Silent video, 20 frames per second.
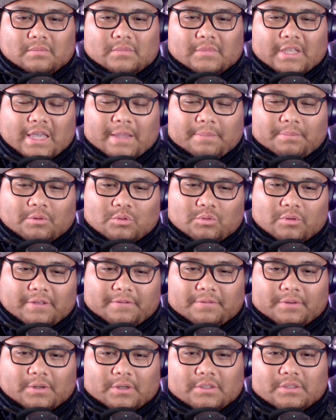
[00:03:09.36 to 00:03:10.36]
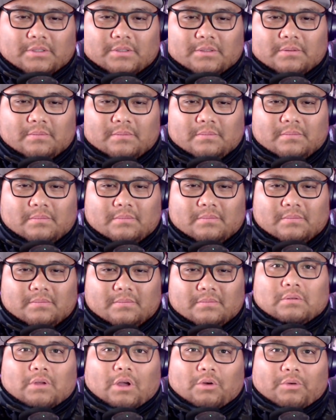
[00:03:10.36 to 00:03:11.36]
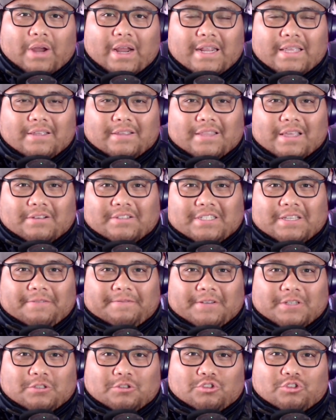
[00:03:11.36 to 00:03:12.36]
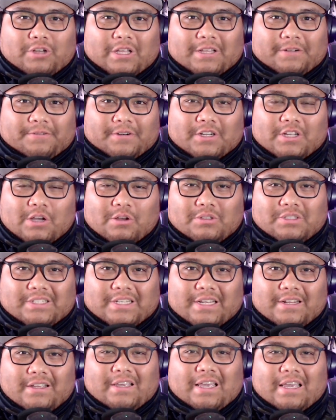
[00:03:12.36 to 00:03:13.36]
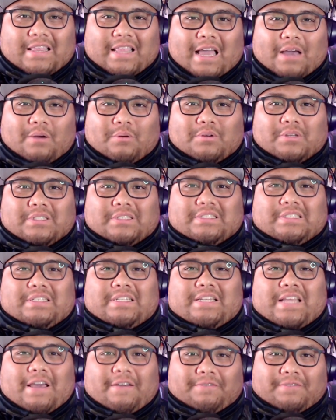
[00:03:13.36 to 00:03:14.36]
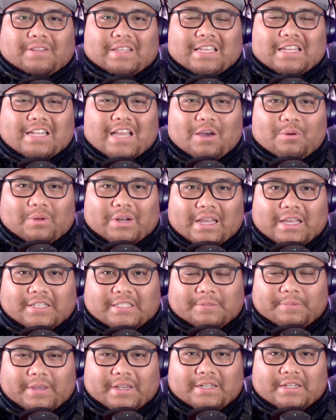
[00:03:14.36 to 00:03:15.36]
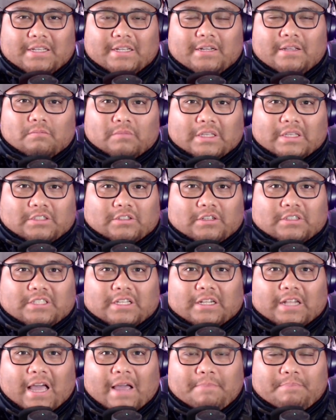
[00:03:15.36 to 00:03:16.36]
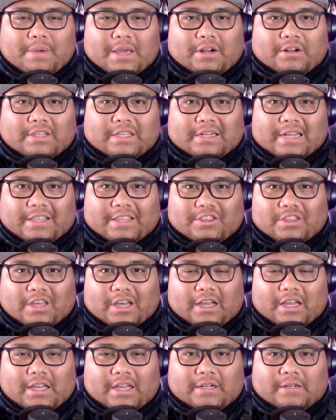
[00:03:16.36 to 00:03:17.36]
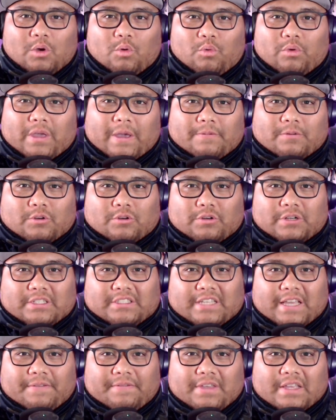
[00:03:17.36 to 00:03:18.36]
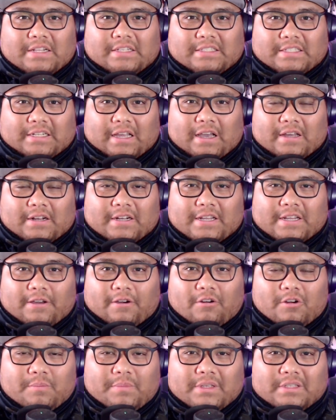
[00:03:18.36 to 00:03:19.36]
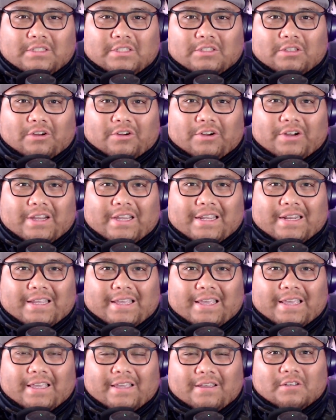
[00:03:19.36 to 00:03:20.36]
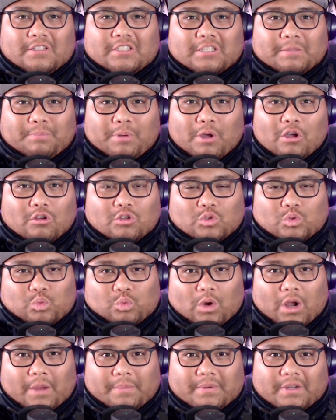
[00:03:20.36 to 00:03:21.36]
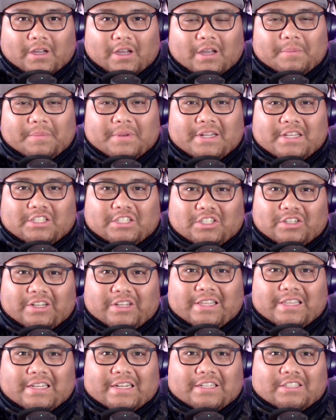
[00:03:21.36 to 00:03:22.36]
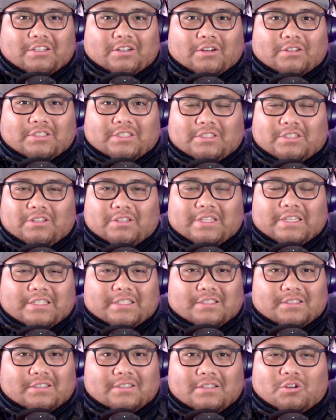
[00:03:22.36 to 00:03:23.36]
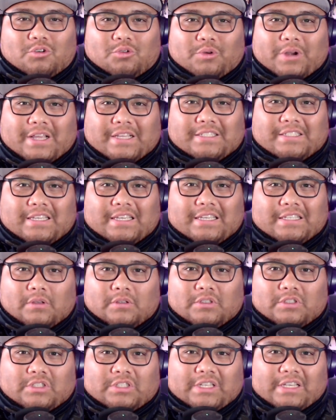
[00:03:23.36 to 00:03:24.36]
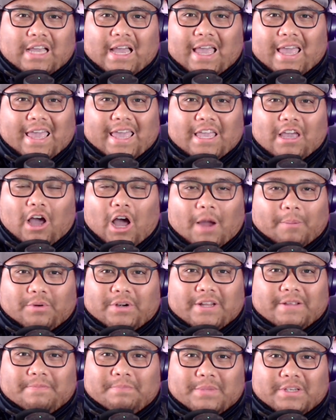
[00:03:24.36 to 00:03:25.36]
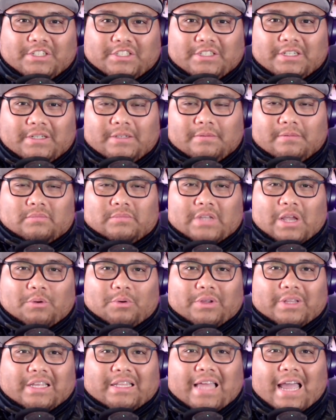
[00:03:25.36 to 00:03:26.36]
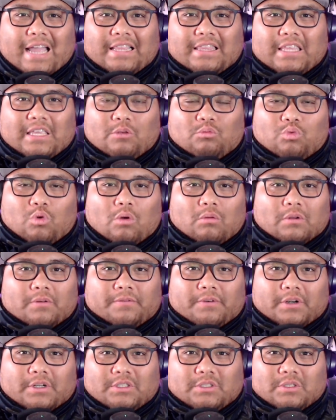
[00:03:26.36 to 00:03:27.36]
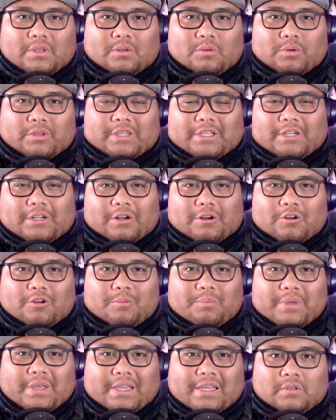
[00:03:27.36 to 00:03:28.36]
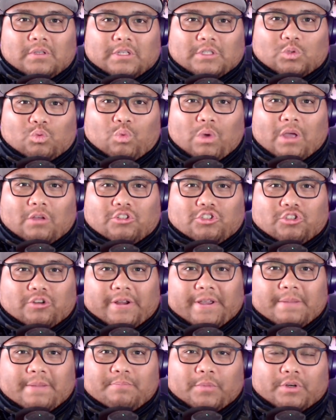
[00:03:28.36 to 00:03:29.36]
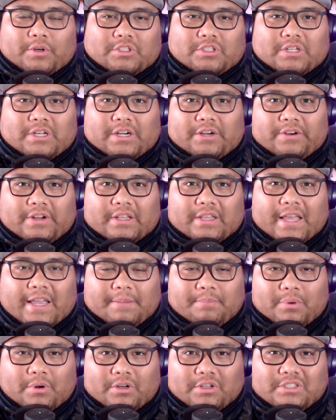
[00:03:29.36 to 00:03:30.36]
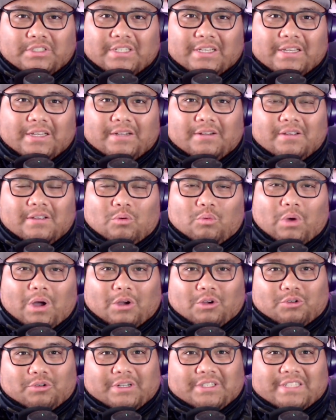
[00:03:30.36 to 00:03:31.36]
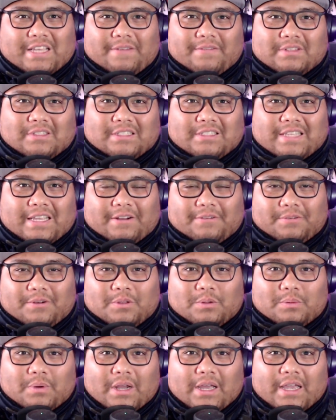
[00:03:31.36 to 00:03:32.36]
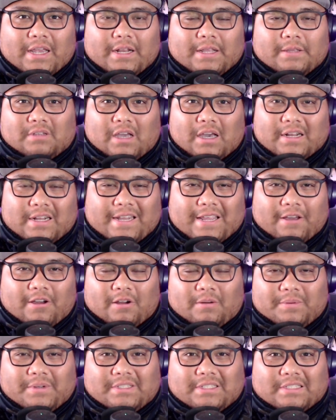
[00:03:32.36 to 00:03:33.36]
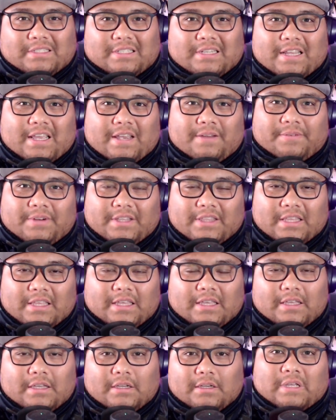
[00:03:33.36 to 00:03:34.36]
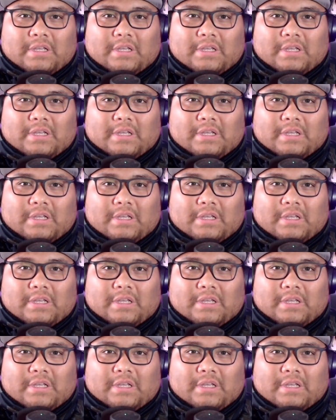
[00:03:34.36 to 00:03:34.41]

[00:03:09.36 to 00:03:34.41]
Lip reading: April 21st. Alrighty, that was the official trailer for Ghosted, and that was definitely not what I expected. This looks a lot better than I thought. We have Chris Evans and Ana de Armas starring in a supposed rom-com initially, then it turns into this crazy CIA operative mission. I really like the role reversal with the girl being this well-trained mercenary-like person while Chris Evans is there for the ride. Ana de Armas is in everything.